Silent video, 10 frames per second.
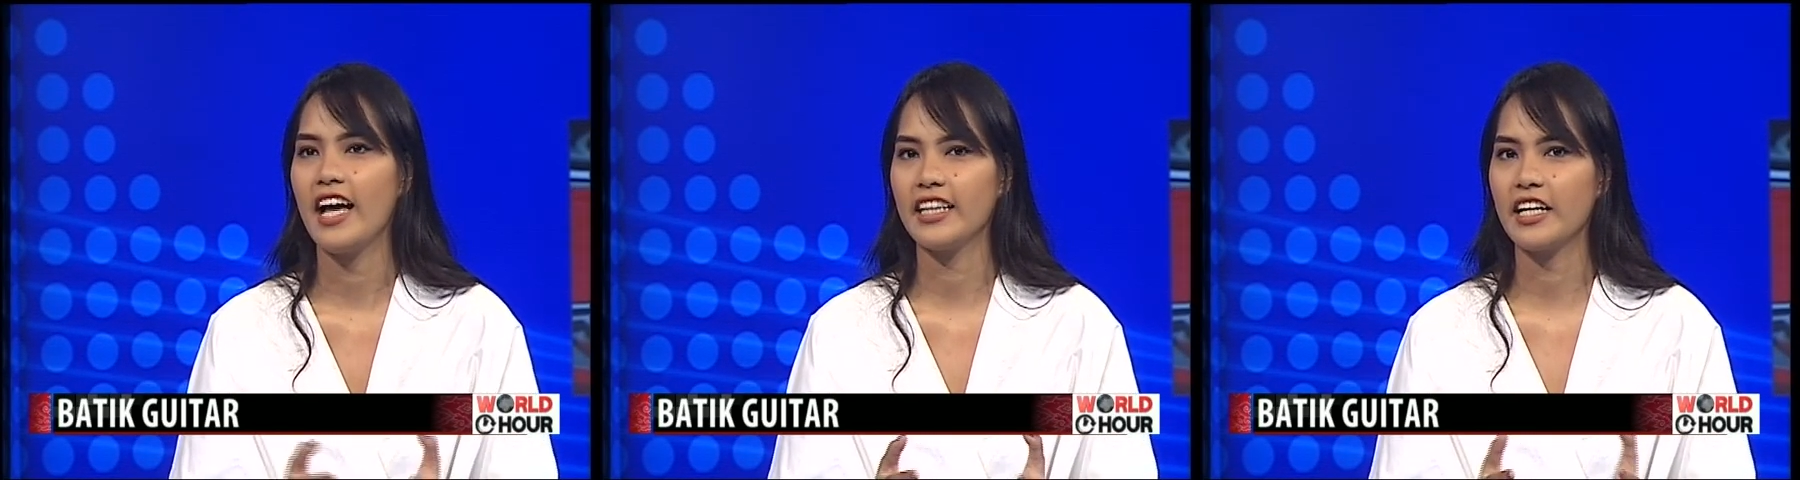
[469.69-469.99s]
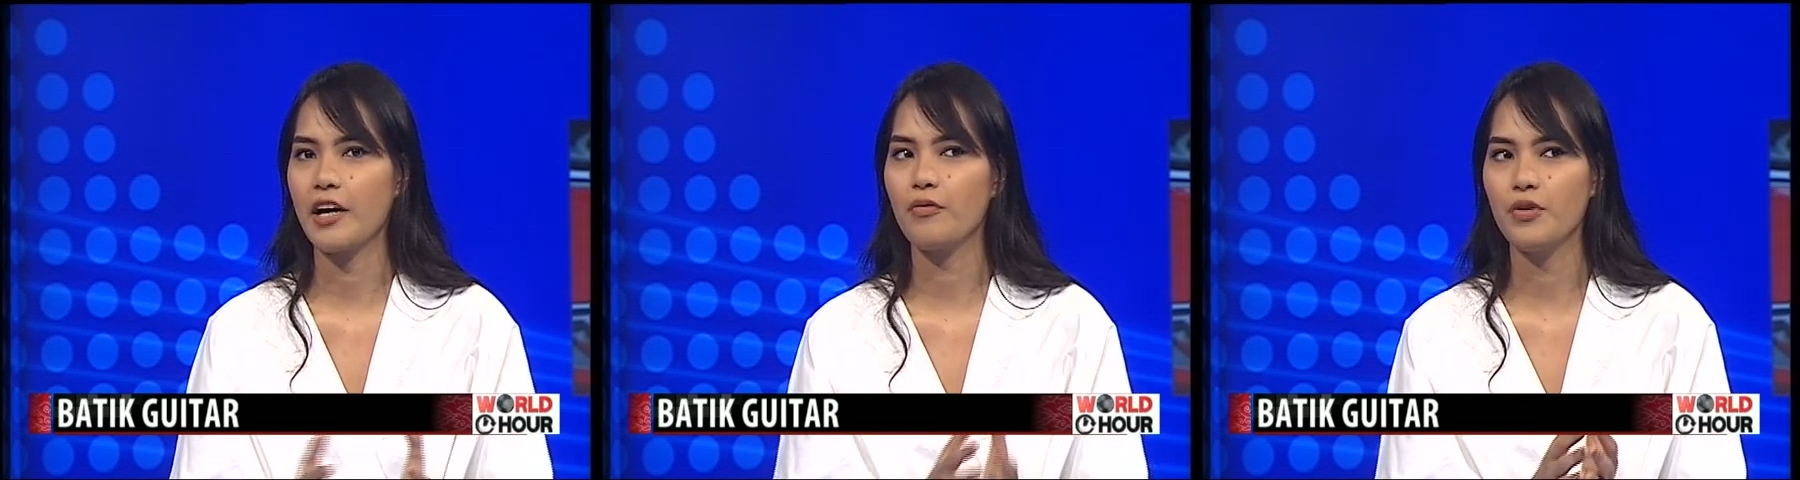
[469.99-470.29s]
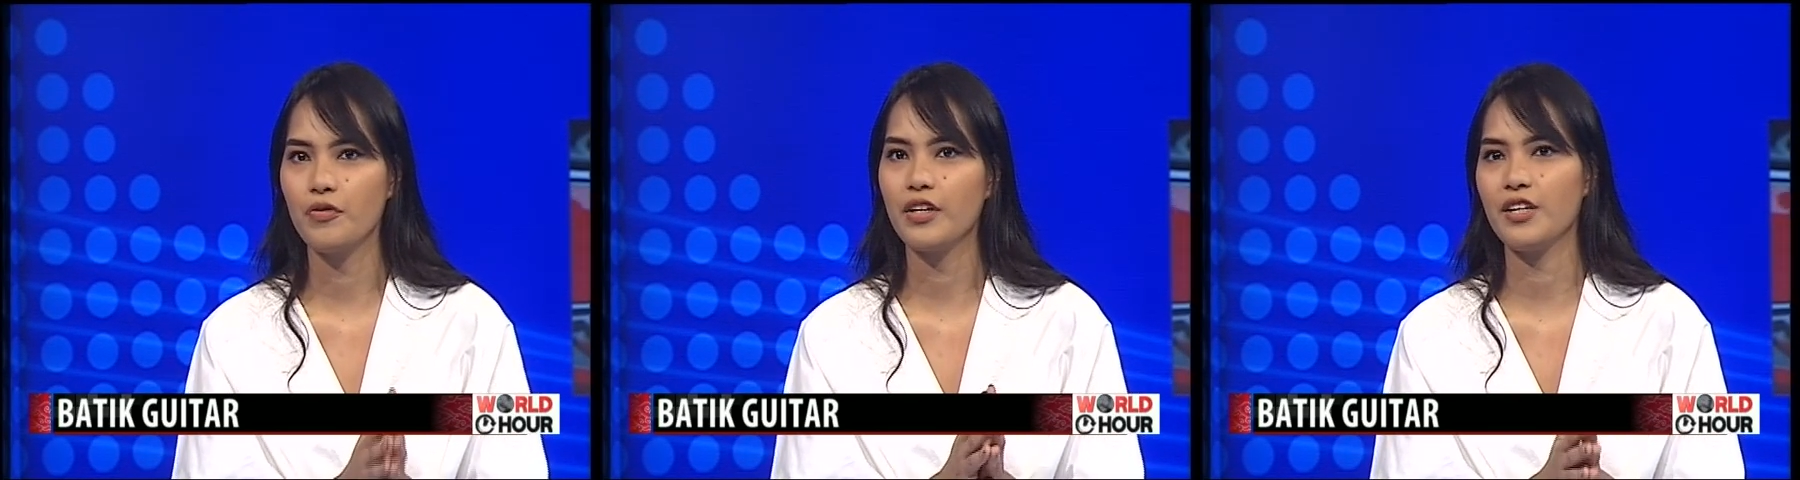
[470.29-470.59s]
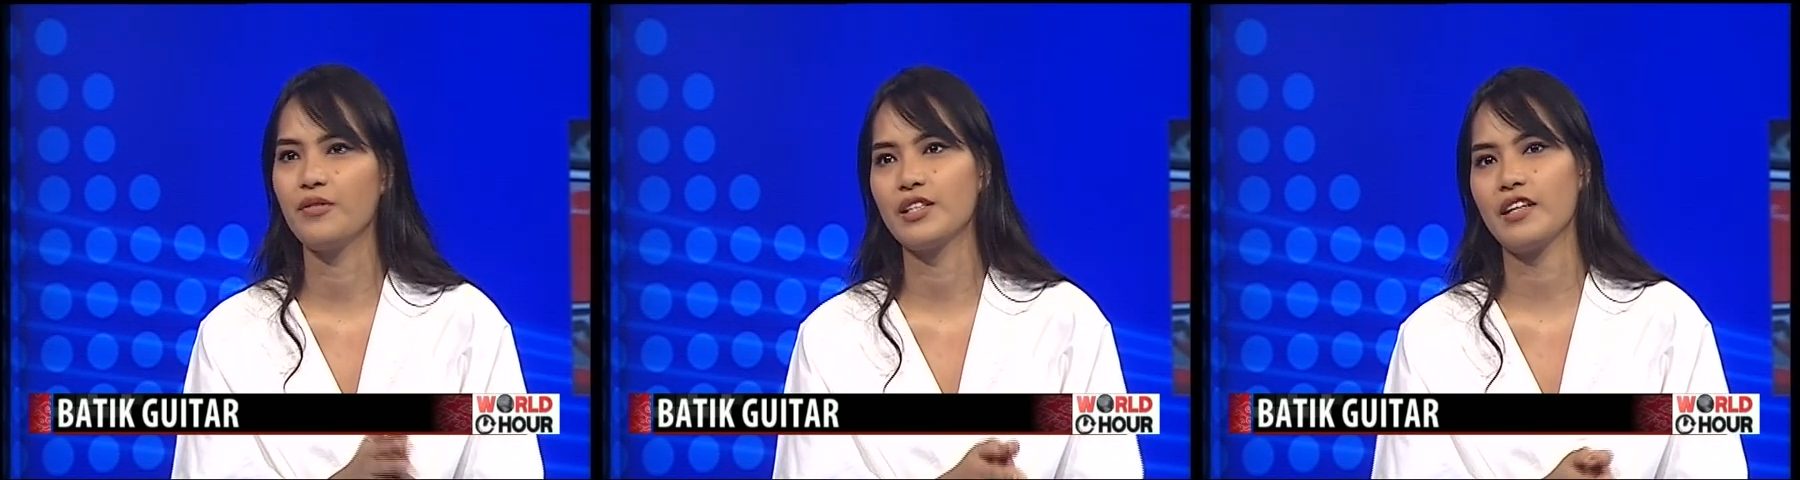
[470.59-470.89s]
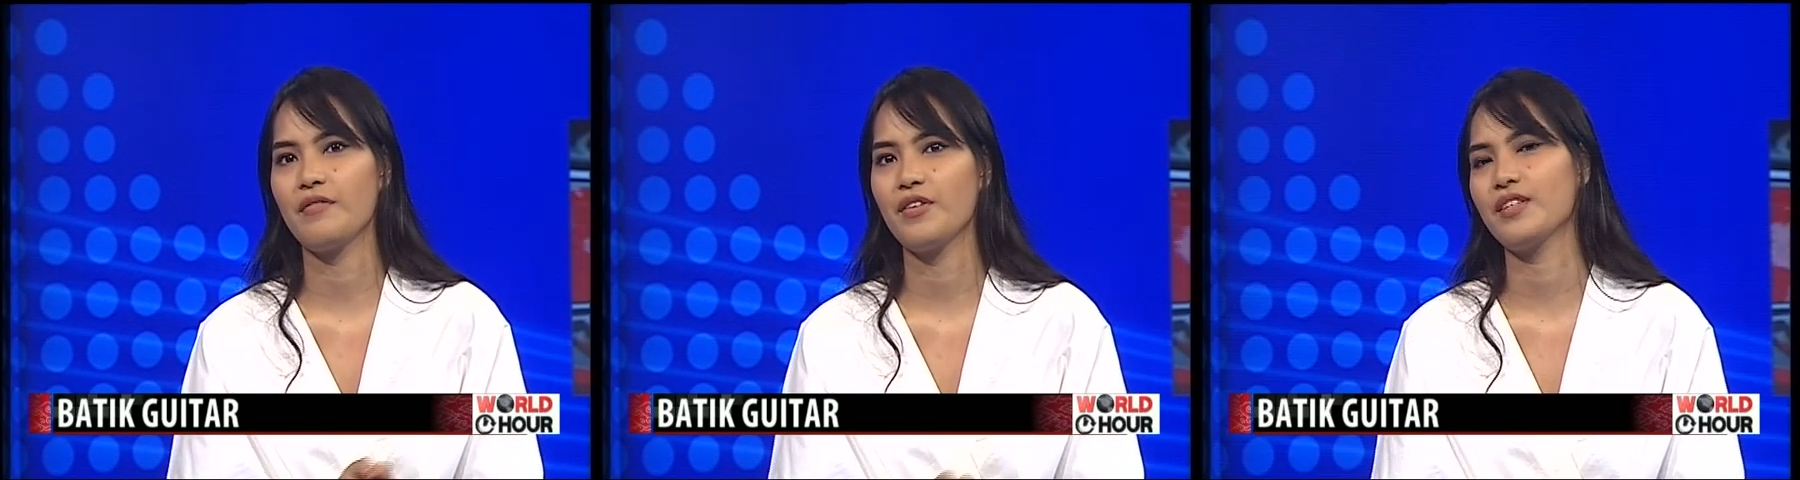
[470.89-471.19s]
And then, like, we really
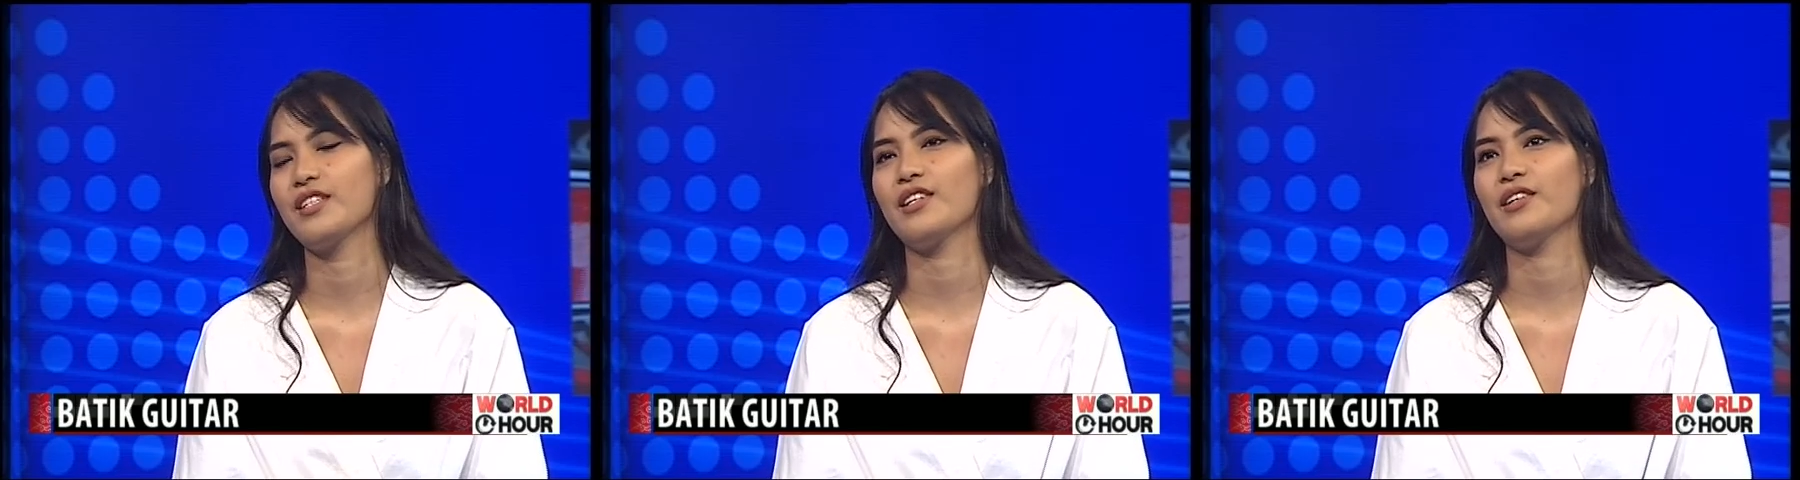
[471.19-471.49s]
want everyone